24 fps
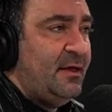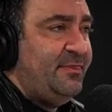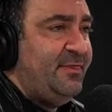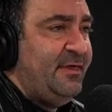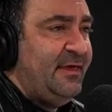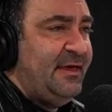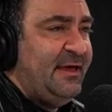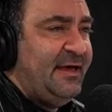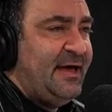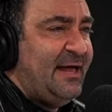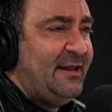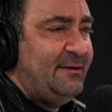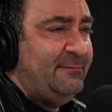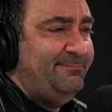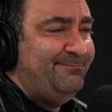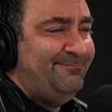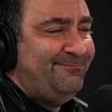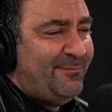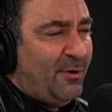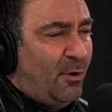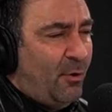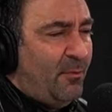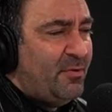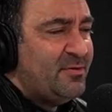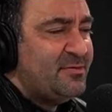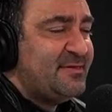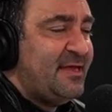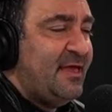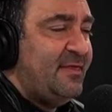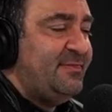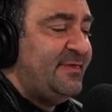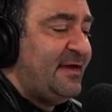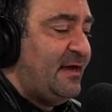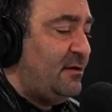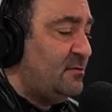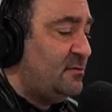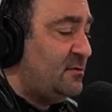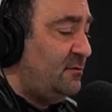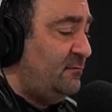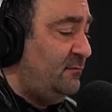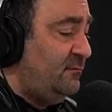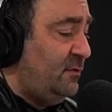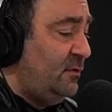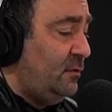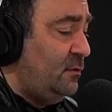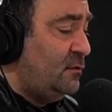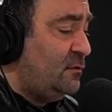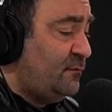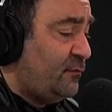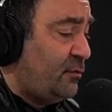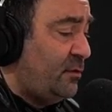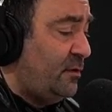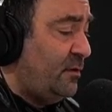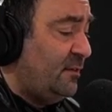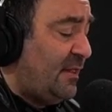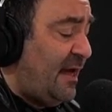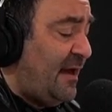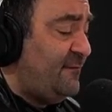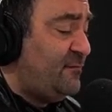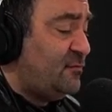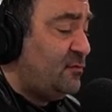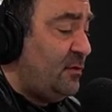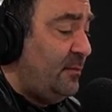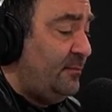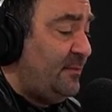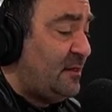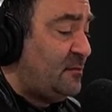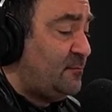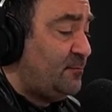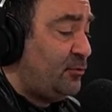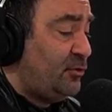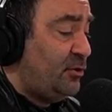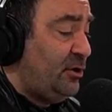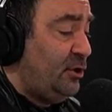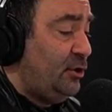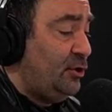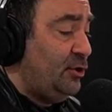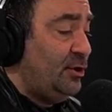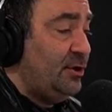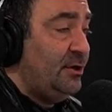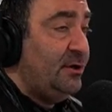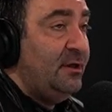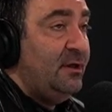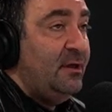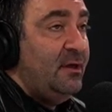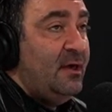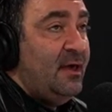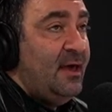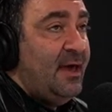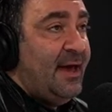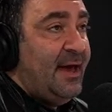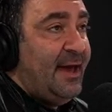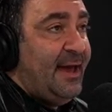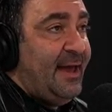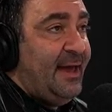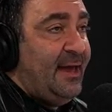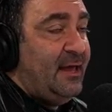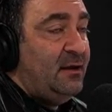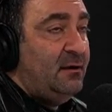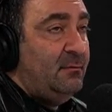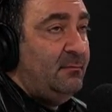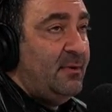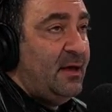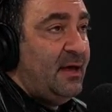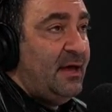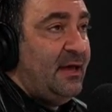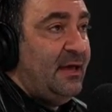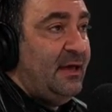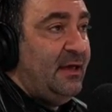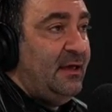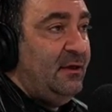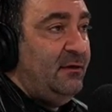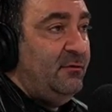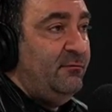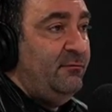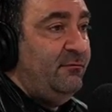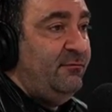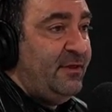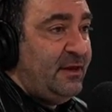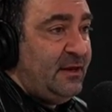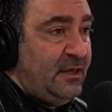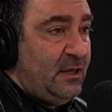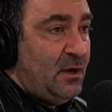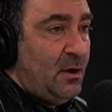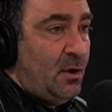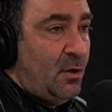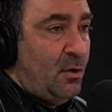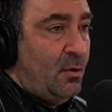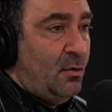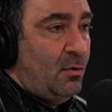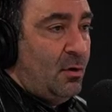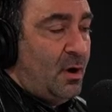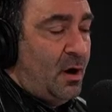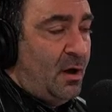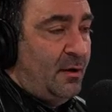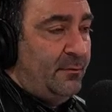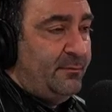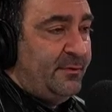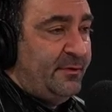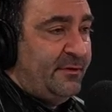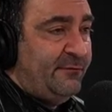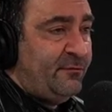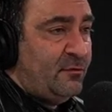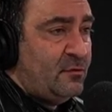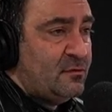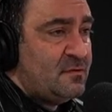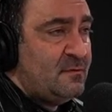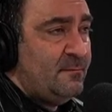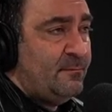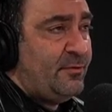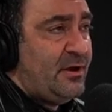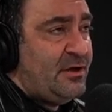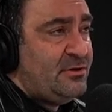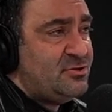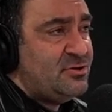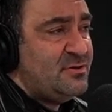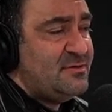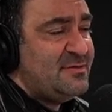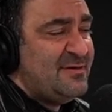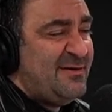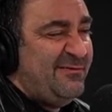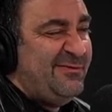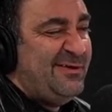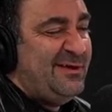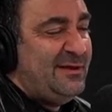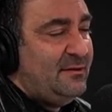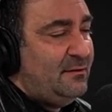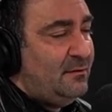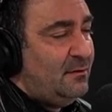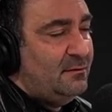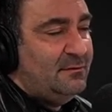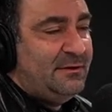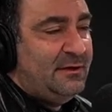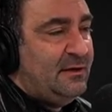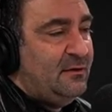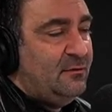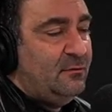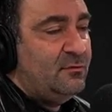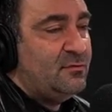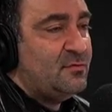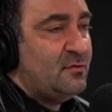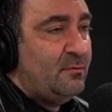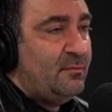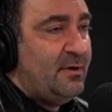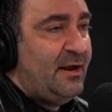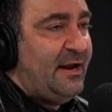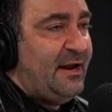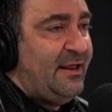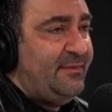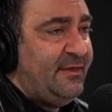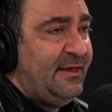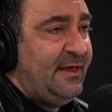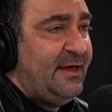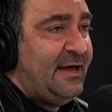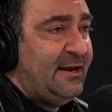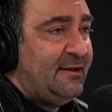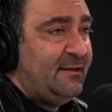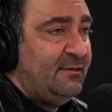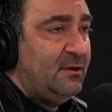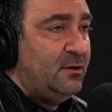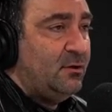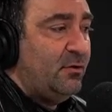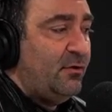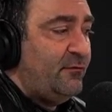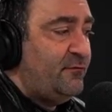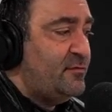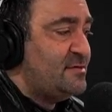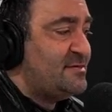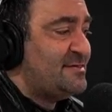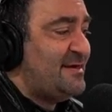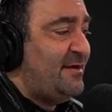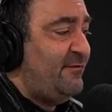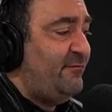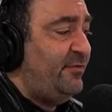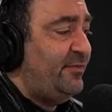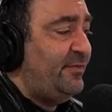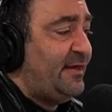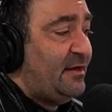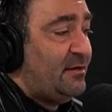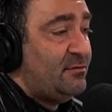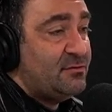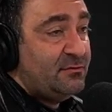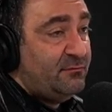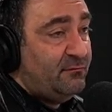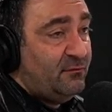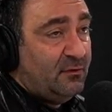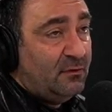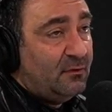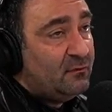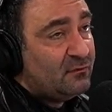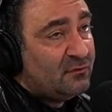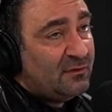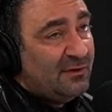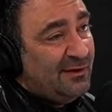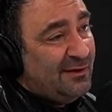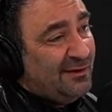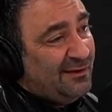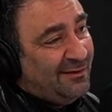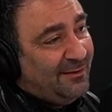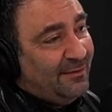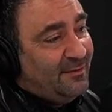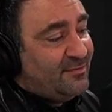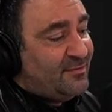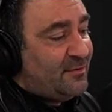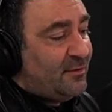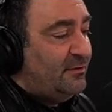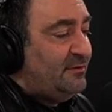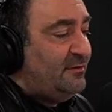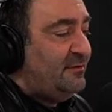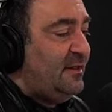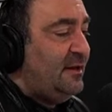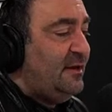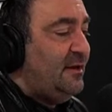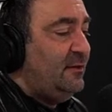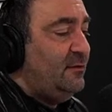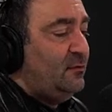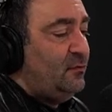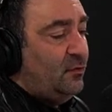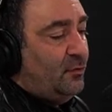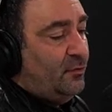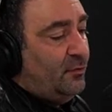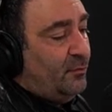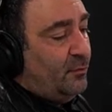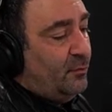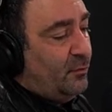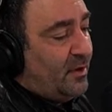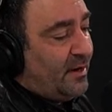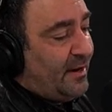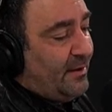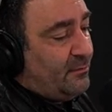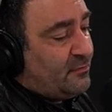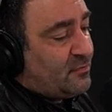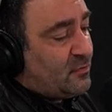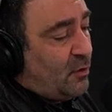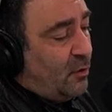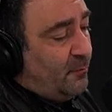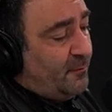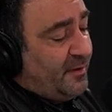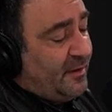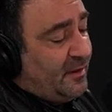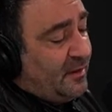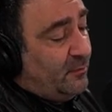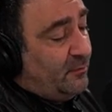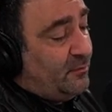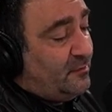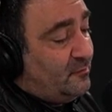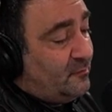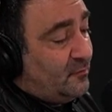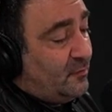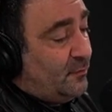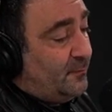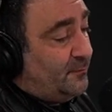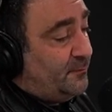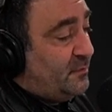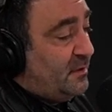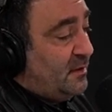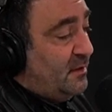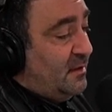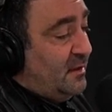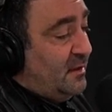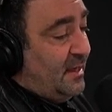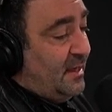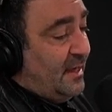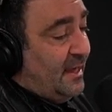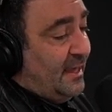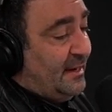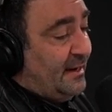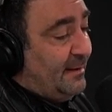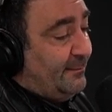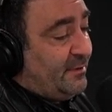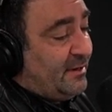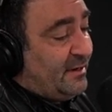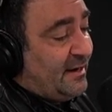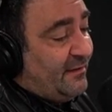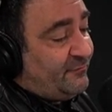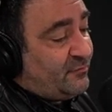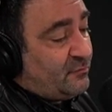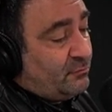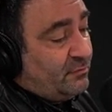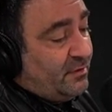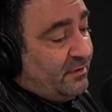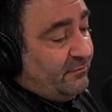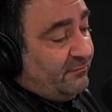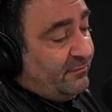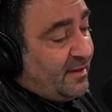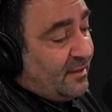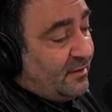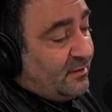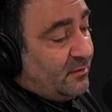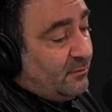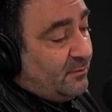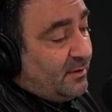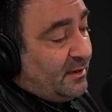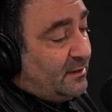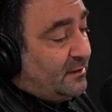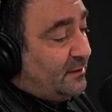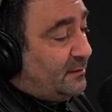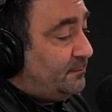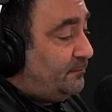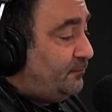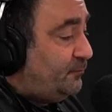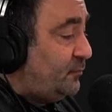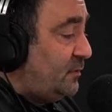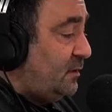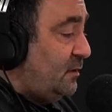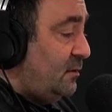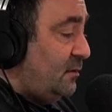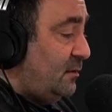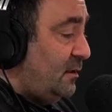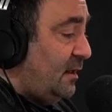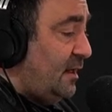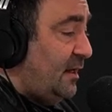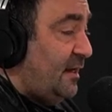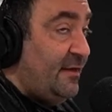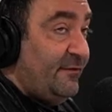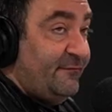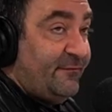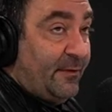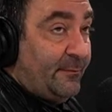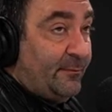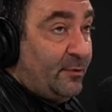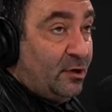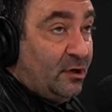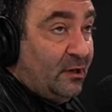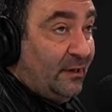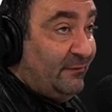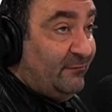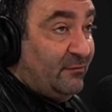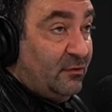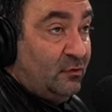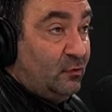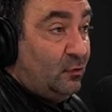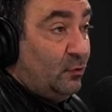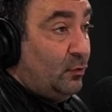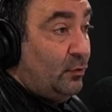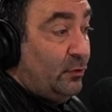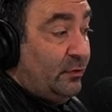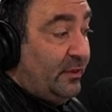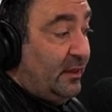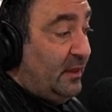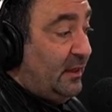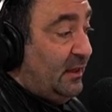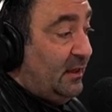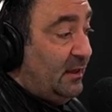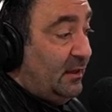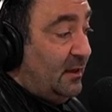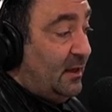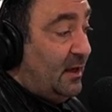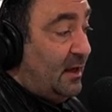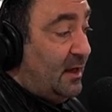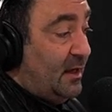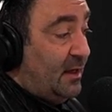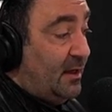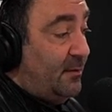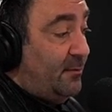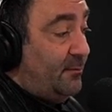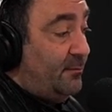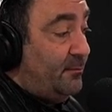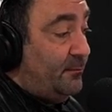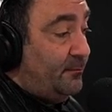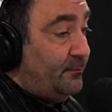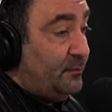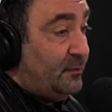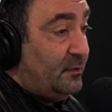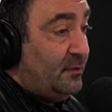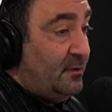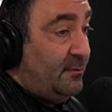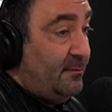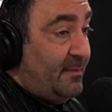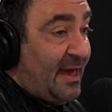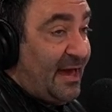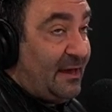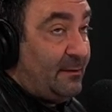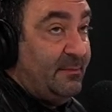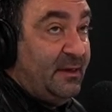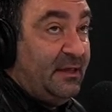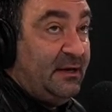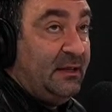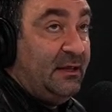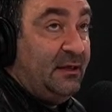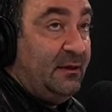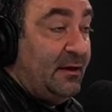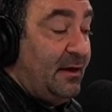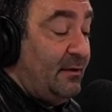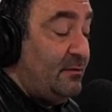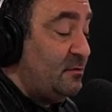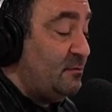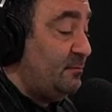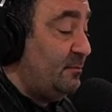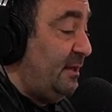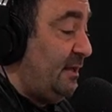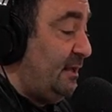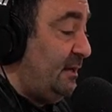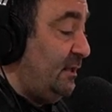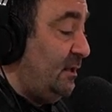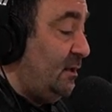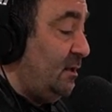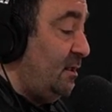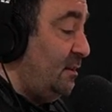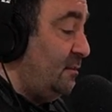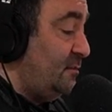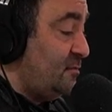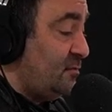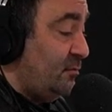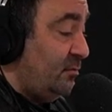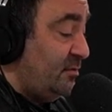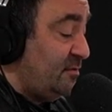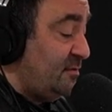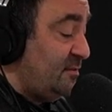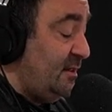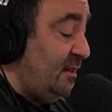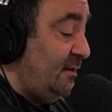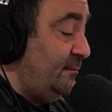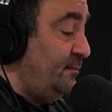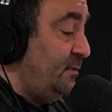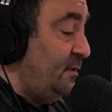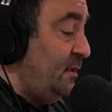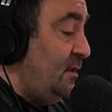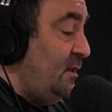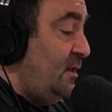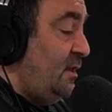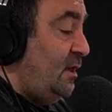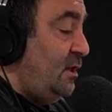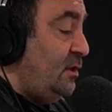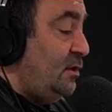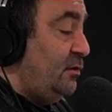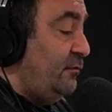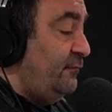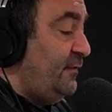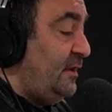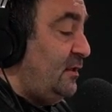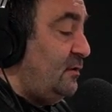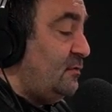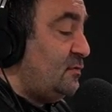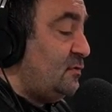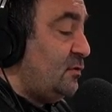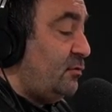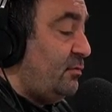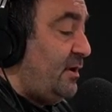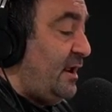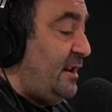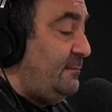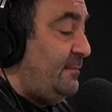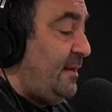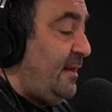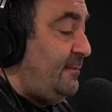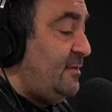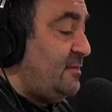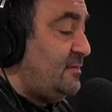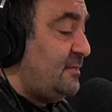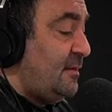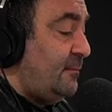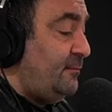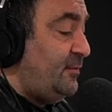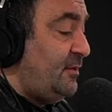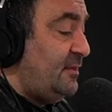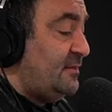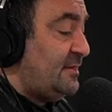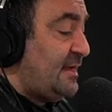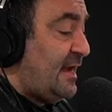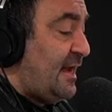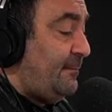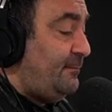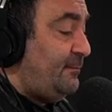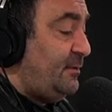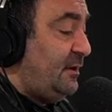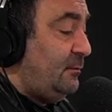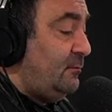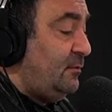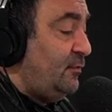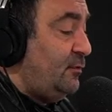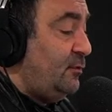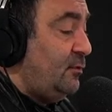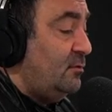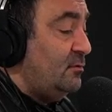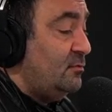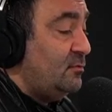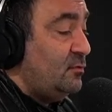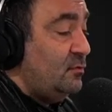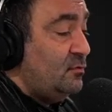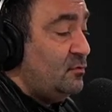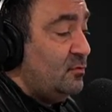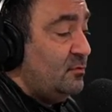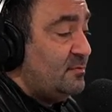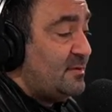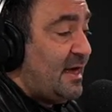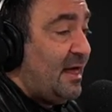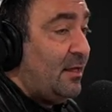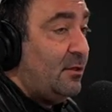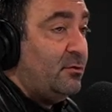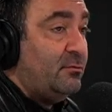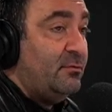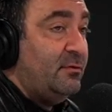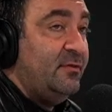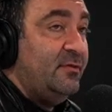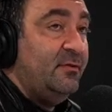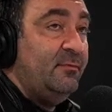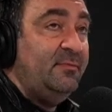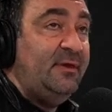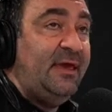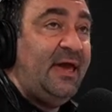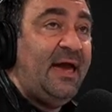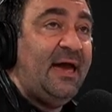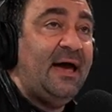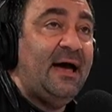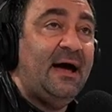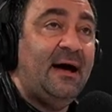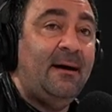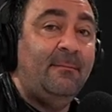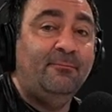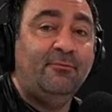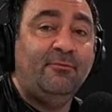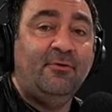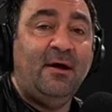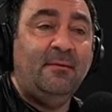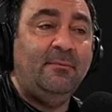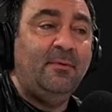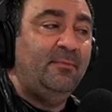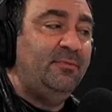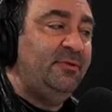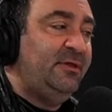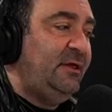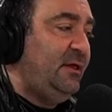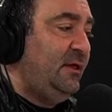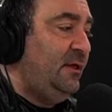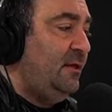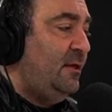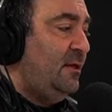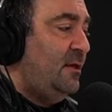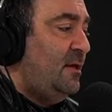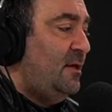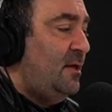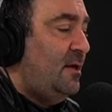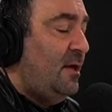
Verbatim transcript: I think it got almost 10,000 views for a live stream. That's pretty good and my video on my first impressions of it didn't do so great. I think it got a little over 7,000 views. So it didn't do what I was hoping it would do. And I'm going to have to reevaluate it uh, if I'm going to even do the. Um, the Mac Mini I was planning on. So we'll see. Your videos are great. Maybe something is happening with YouTube's algorithm. Yeah, I'm probably.